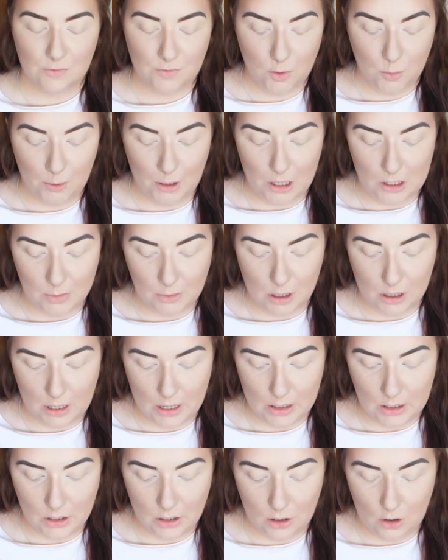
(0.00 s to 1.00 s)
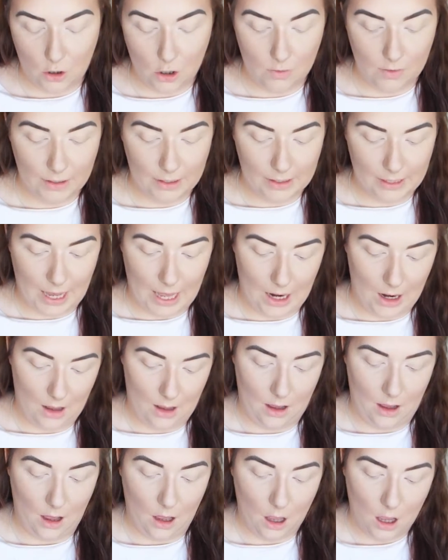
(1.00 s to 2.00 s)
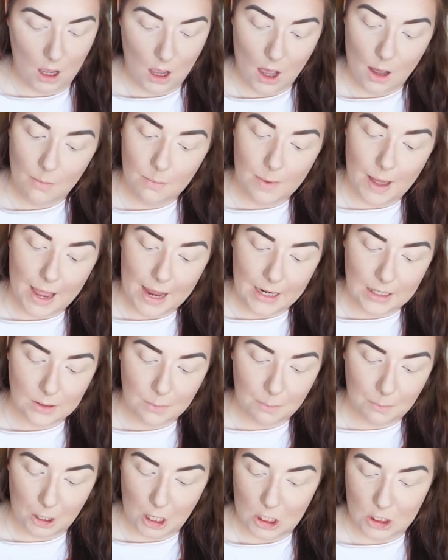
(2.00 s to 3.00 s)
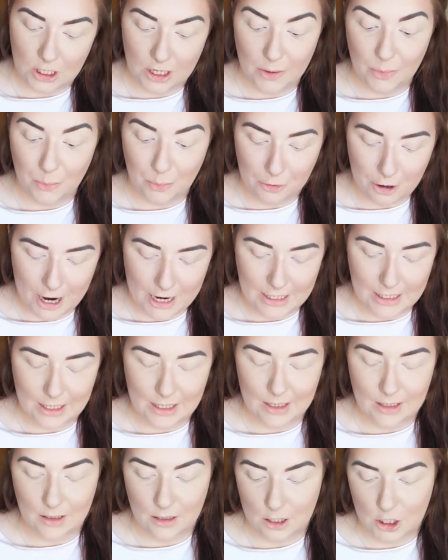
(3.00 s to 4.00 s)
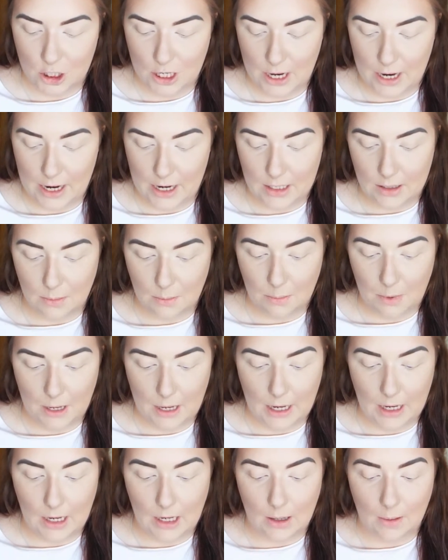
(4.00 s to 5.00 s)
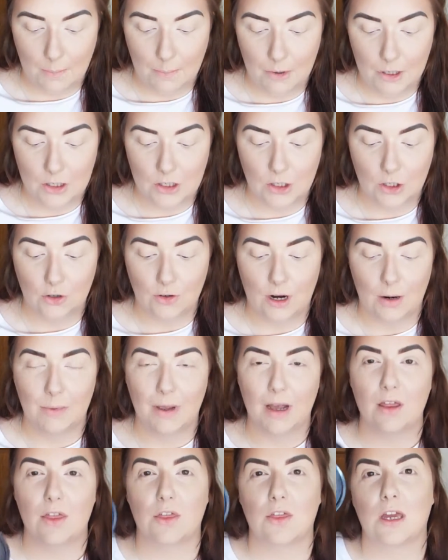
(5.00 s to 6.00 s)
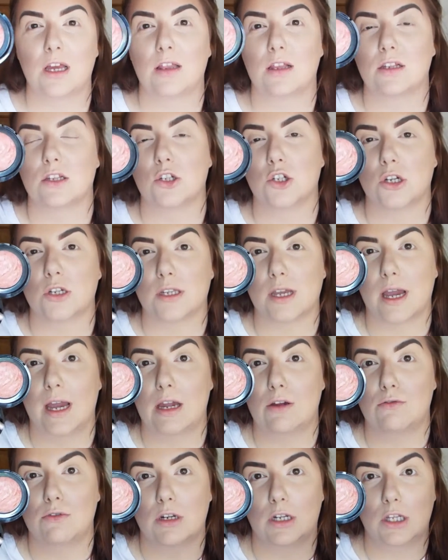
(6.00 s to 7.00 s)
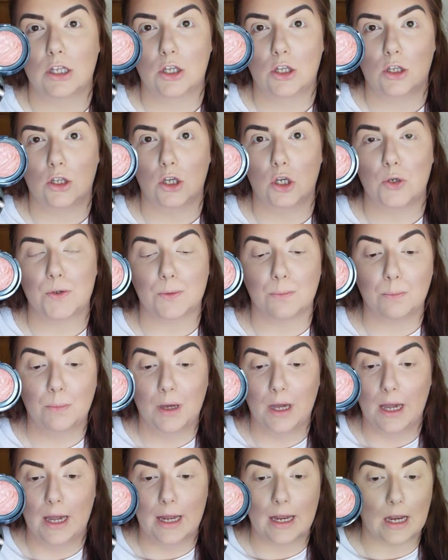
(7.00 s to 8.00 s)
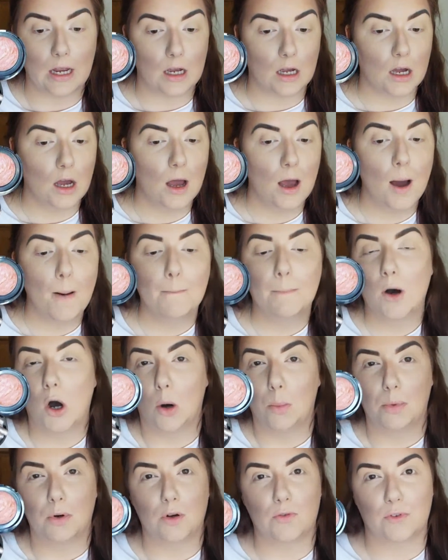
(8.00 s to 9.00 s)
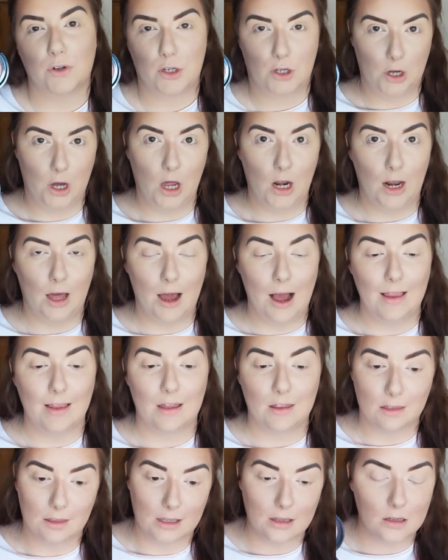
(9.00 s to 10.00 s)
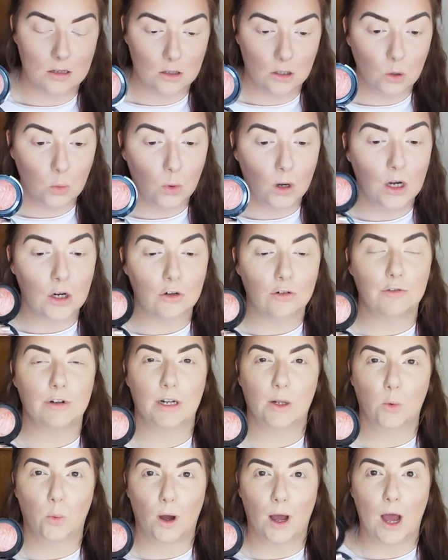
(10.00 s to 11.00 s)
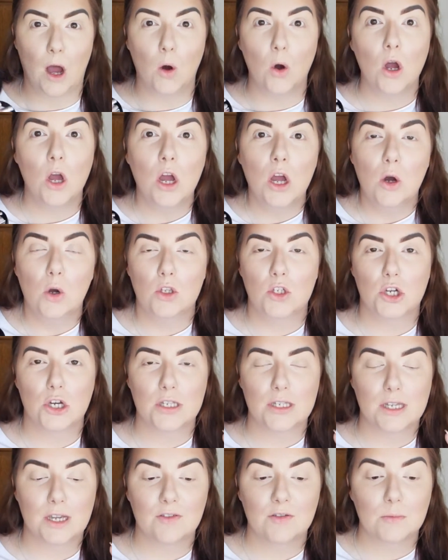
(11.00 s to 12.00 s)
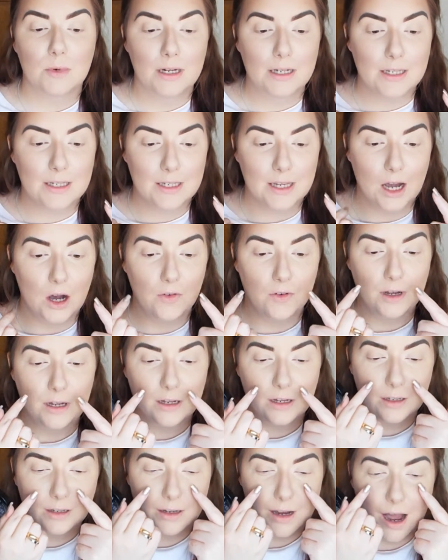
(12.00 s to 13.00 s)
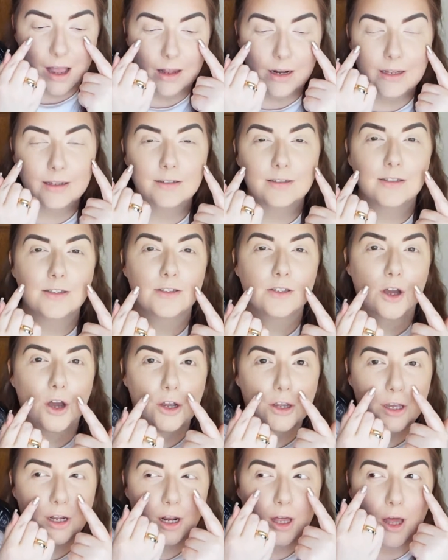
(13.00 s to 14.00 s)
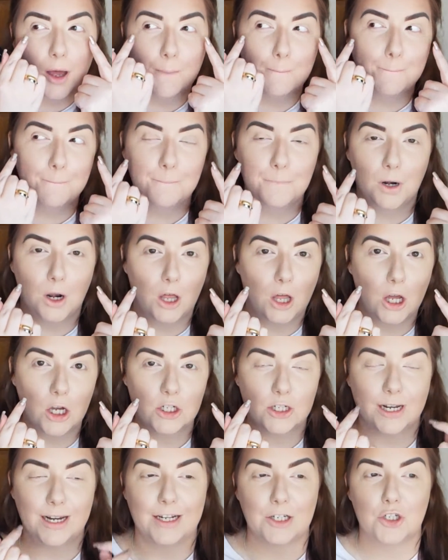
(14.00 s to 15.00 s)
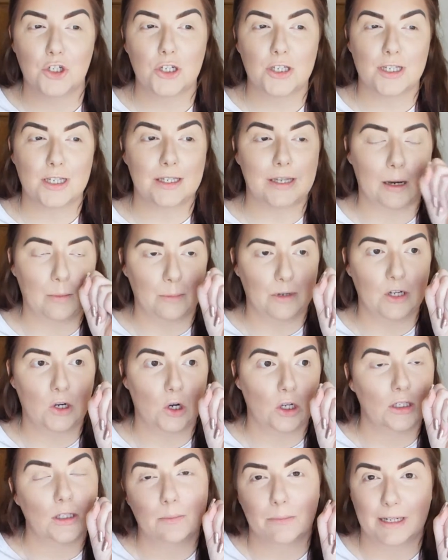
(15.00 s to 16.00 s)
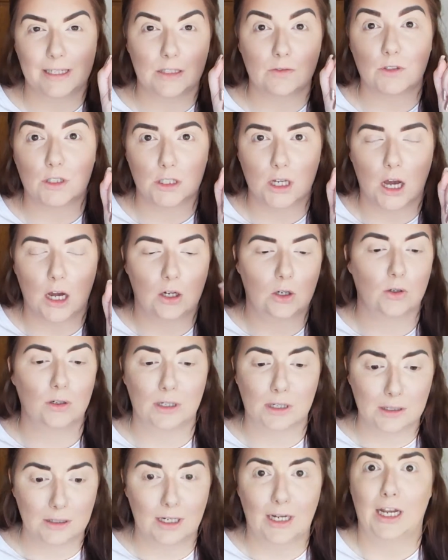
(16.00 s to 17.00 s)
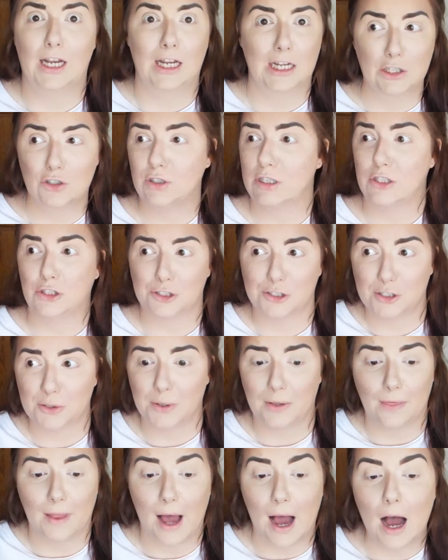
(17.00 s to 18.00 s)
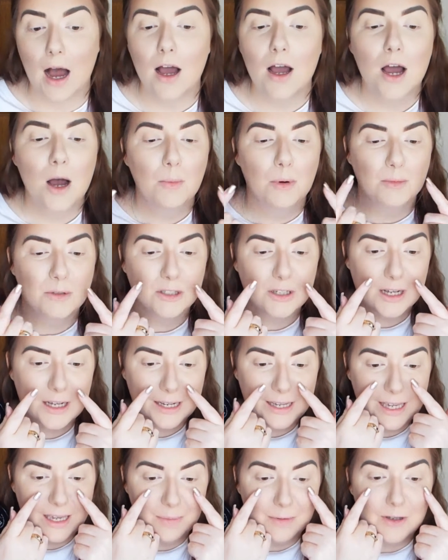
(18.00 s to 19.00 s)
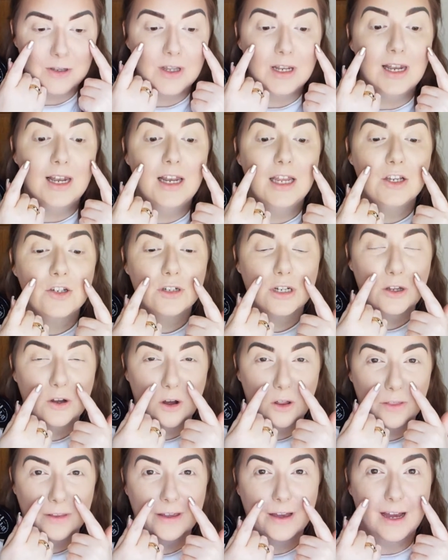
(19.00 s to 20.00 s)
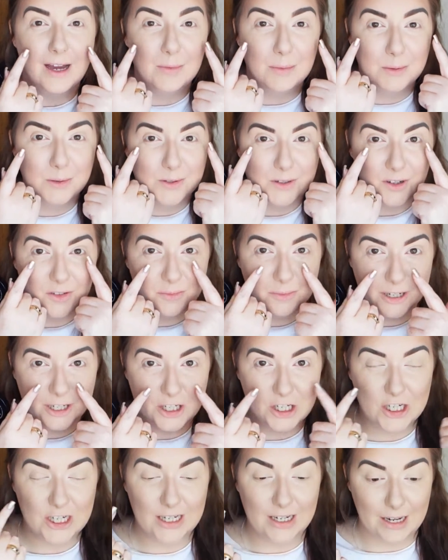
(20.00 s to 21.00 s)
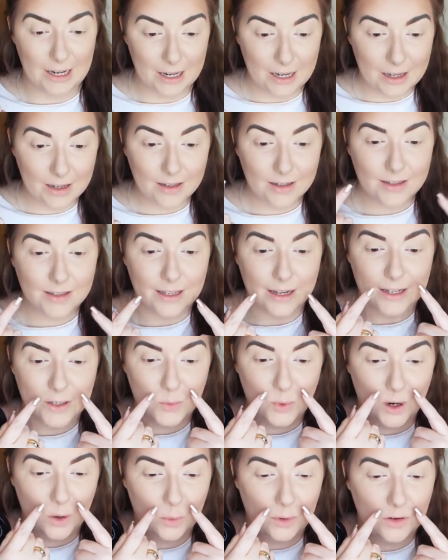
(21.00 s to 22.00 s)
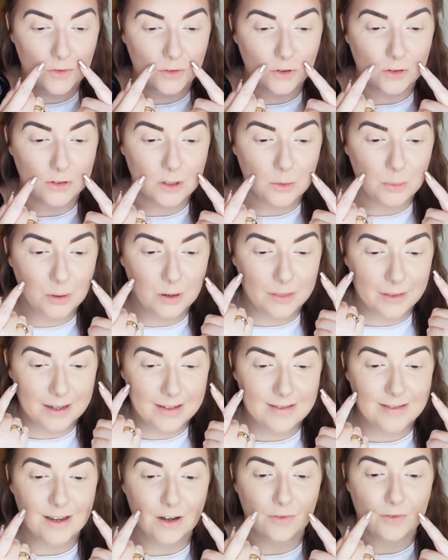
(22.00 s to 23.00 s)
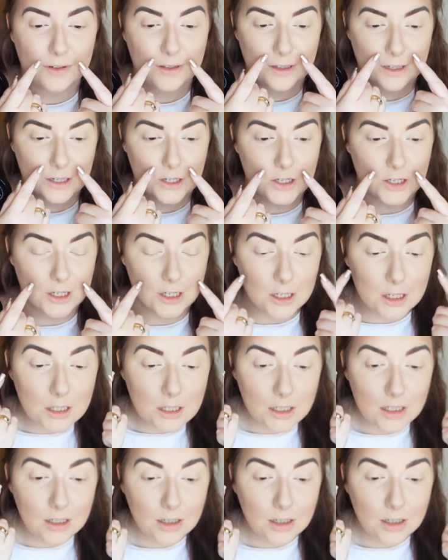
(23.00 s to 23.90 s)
for blush, I'm going to go into the Laura Geller Baked Blush and Brighten. This is in the shade Pink Buttercream. I think this is just a really cute pink pop of colour, and I think this is going to work really well. Just giving myself kind of like circular blush, like just stamping it on in a massive circle, literally just doing that. But I'm just going to keep it literally on the apples of my cheeks. That's where we've already put that definition.